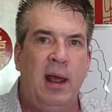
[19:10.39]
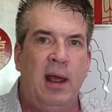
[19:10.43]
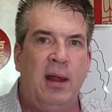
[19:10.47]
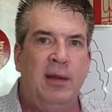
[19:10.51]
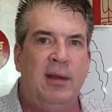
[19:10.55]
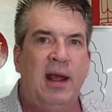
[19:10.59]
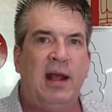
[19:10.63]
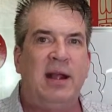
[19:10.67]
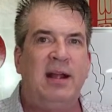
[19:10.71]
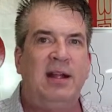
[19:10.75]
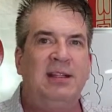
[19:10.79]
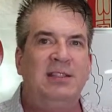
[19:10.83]

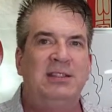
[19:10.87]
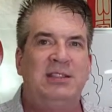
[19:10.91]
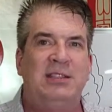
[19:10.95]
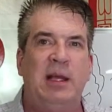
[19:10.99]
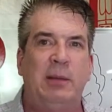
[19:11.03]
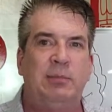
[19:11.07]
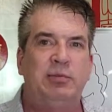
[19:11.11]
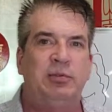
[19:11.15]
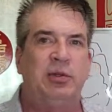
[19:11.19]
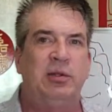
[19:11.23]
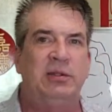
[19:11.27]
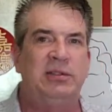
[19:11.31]
And that
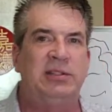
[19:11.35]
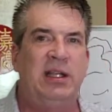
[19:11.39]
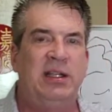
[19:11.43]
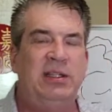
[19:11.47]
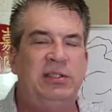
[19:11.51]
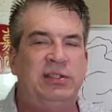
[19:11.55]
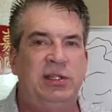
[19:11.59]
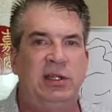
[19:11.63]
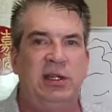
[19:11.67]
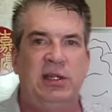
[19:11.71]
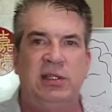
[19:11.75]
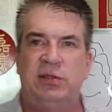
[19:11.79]

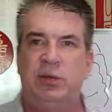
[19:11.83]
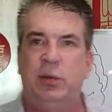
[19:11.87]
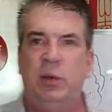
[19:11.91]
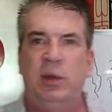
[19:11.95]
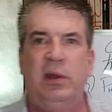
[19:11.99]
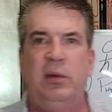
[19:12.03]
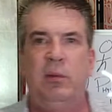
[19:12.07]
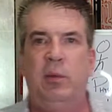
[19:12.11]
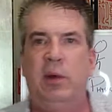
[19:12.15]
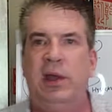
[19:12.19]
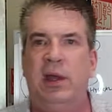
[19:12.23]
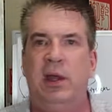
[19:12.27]
conceptualization is
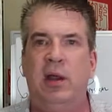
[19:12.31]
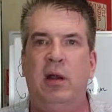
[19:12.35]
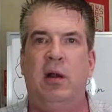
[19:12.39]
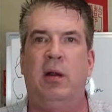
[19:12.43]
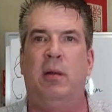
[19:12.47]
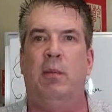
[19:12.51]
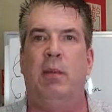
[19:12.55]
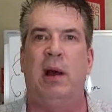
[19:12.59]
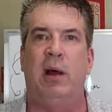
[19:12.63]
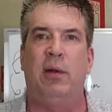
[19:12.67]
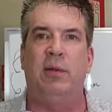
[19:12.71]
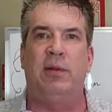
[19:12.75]
we, we hear
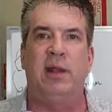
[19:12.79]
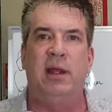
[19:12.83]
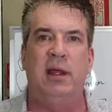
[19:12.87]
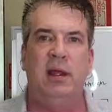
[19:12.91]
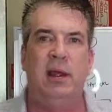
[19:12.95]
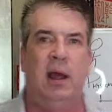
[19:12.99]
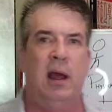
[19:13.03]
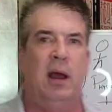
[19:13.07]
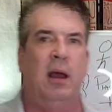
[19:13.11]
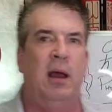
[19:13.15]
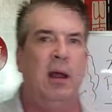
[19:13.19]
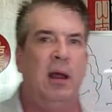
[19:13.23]
about
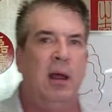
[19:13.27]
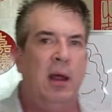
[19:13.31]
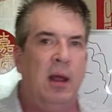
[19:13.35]
the uh,